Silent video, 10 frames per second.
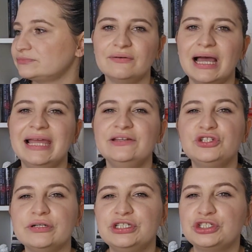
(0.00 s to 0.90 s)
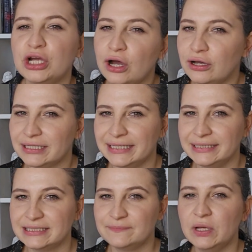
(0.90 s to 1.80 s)
I enjoyed
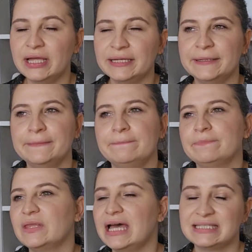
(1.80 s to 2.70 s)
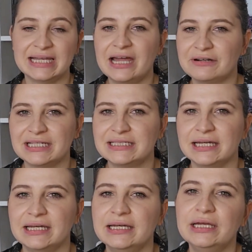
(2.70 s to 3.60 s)
Charlie's as a
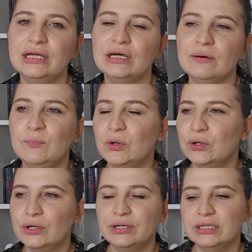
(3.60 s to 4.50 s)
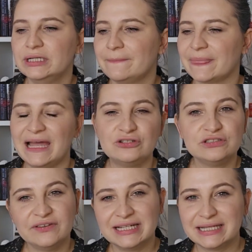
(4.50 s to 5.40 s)
character, but I just
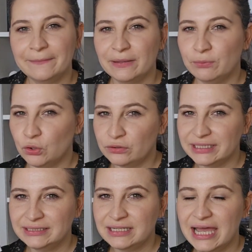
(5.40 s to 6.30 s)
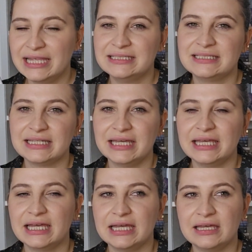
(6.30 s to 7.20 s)
find it a bit boring. And
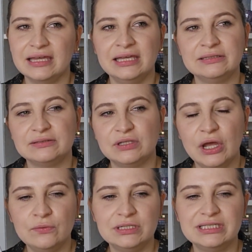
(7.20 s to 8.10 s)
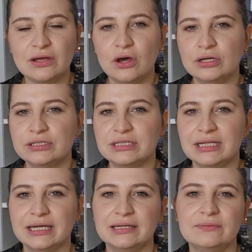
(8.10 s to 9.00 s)
it only started
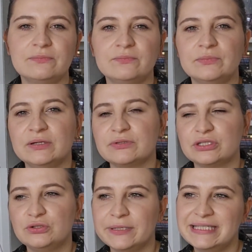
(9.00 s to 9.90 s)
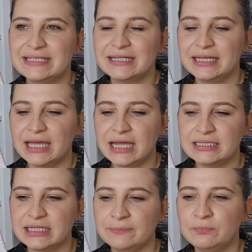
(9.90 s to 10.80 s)
like there was a twist in it,
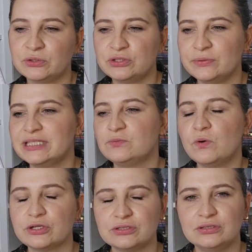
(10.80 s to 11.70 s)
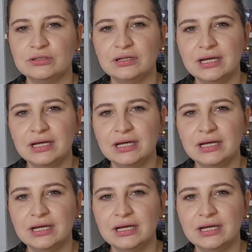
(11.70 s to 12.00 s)
but the twist wasn't